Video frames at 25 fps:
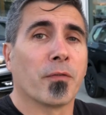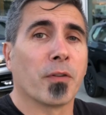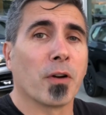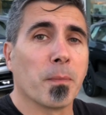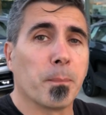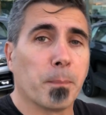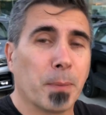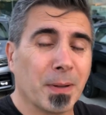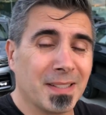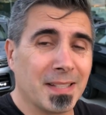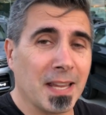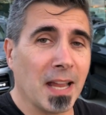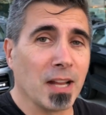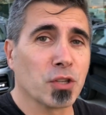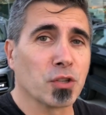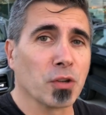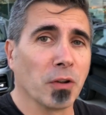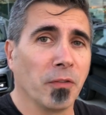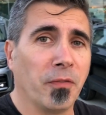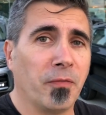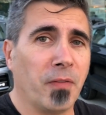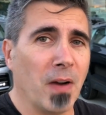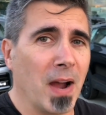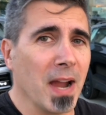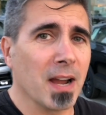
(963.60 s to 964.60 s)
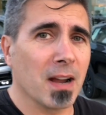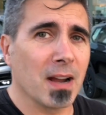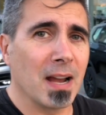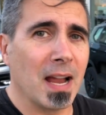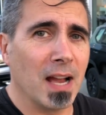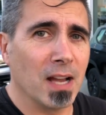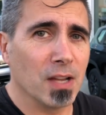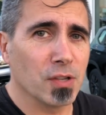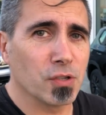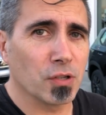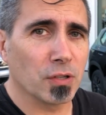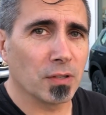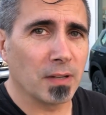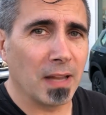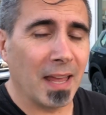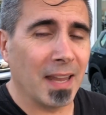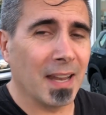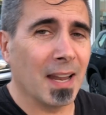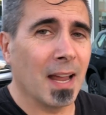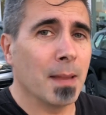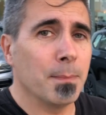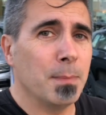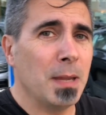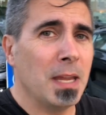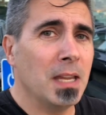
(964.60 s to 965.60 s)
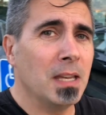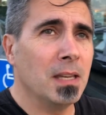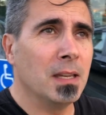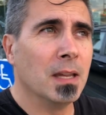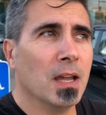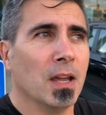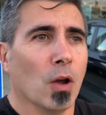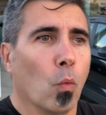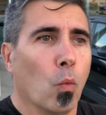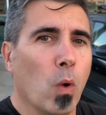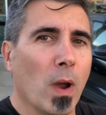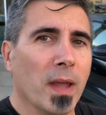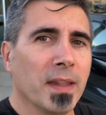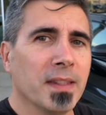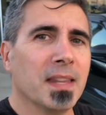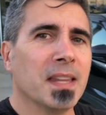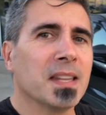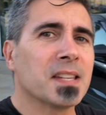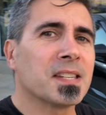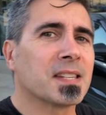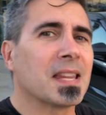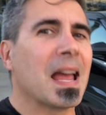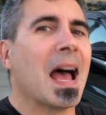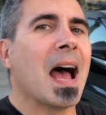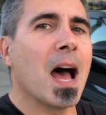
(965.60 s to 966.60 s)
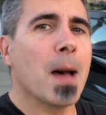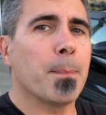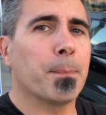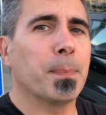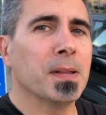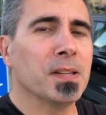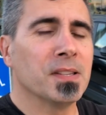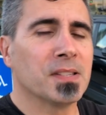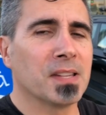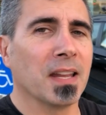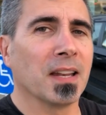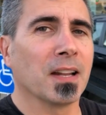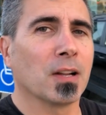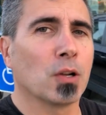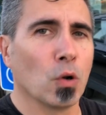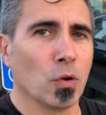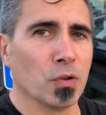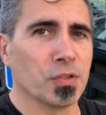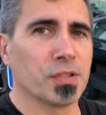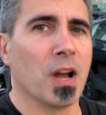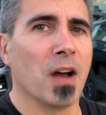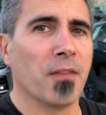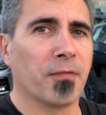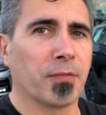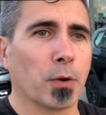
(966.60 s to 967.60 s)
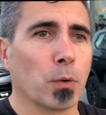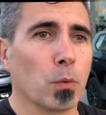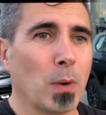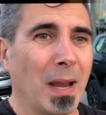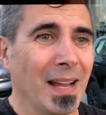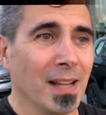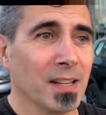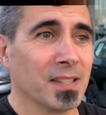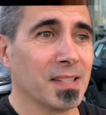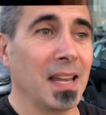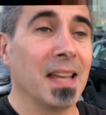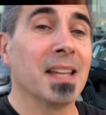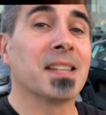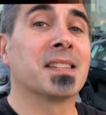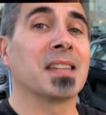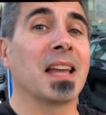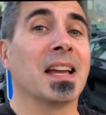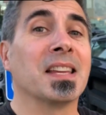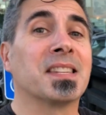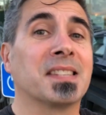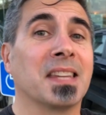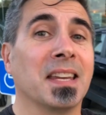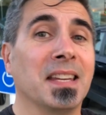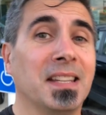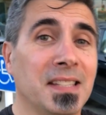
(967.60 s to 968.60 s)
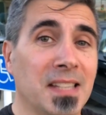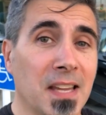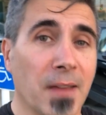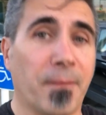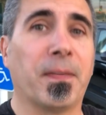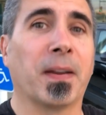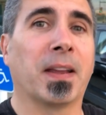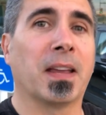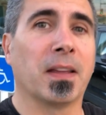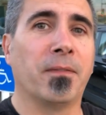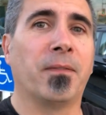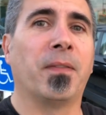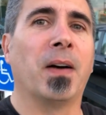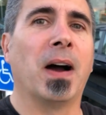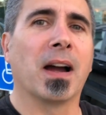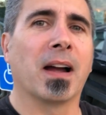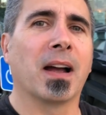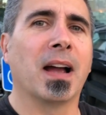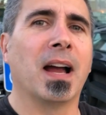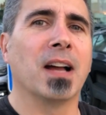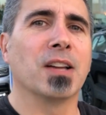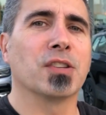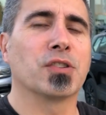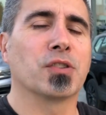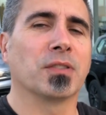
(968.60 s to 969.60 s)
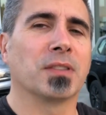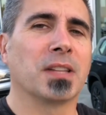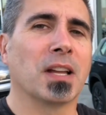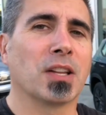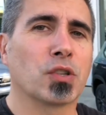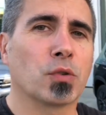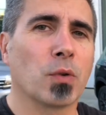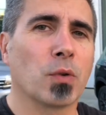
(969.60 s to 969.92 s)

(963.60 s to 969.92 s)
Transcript: for a potential fire hazard. And I mean, when this happens and it goes off the rails, it's a significant fire hazard. That's